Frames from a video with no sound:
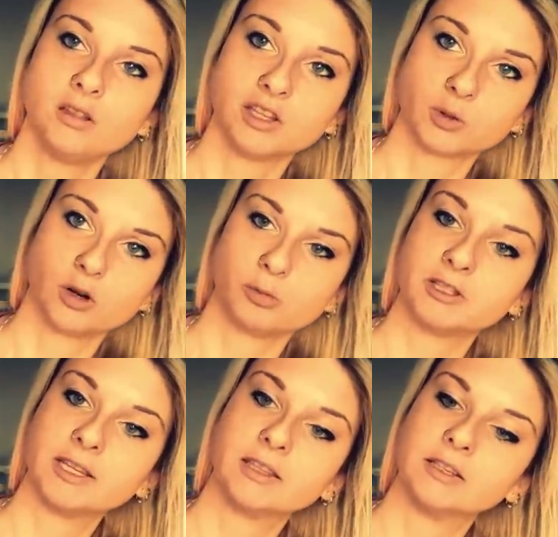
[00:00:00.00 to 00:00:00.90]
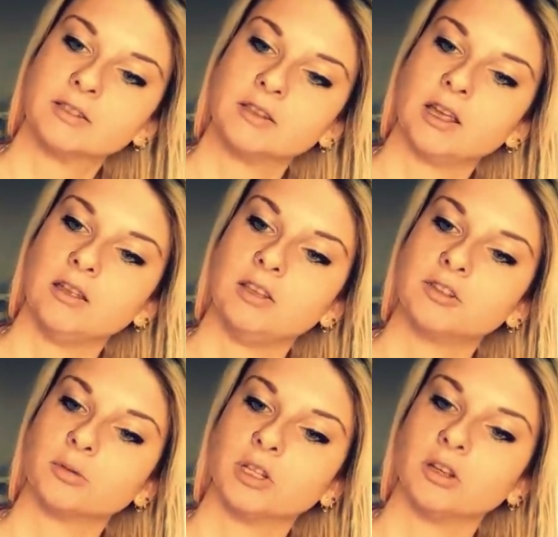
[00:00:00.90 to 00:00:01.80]
this one opens like this, and
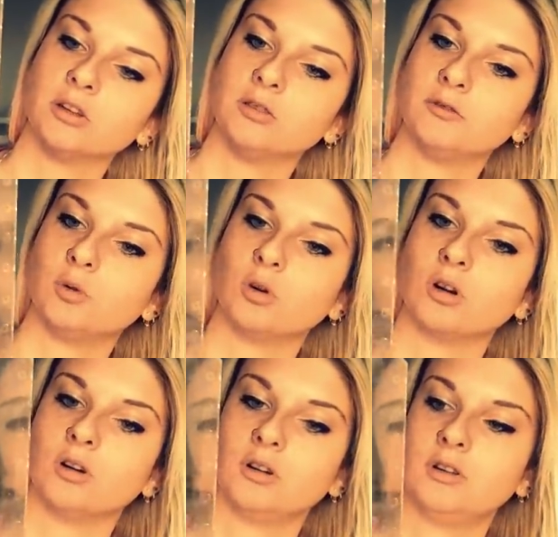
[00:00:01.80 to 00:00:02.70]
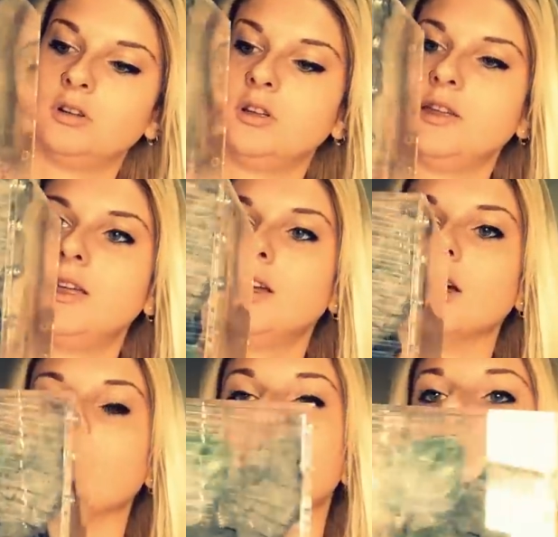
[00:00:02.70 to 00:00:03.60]
these are really good for
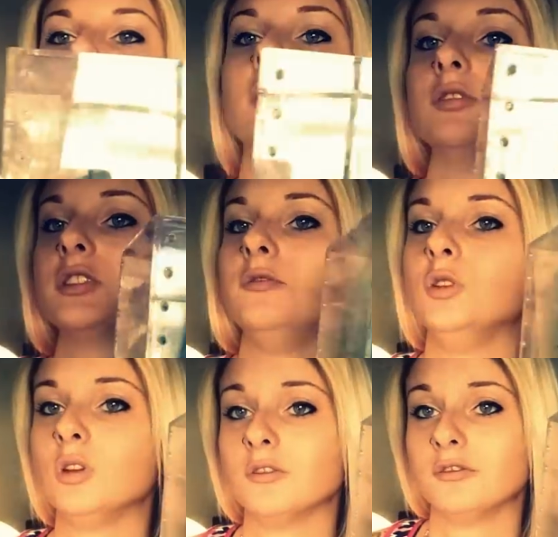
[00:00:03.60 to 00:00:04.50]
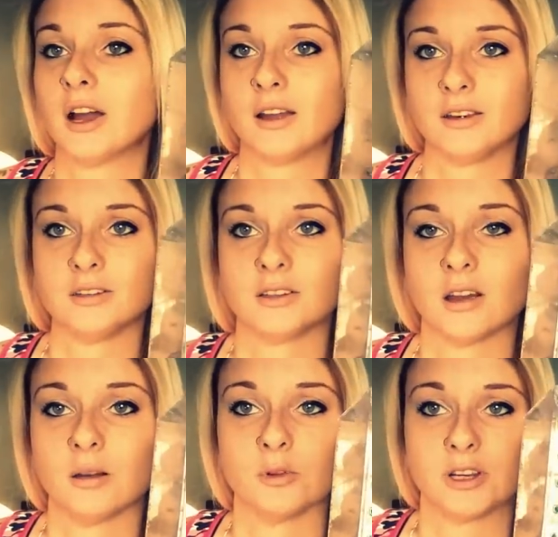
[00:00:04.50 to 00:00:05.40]
adults if you can find
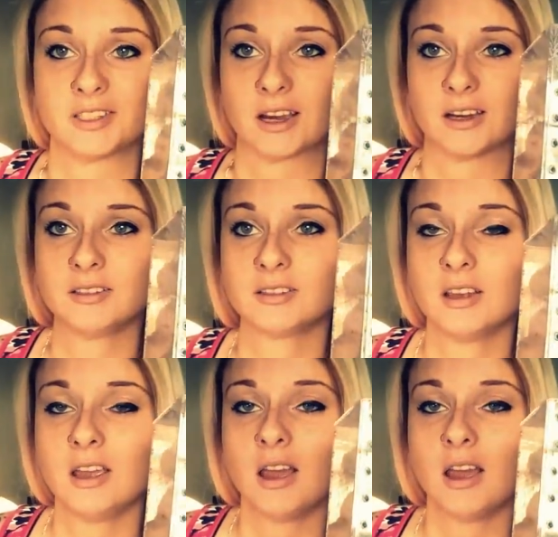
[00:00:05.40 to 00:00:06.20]
the right size.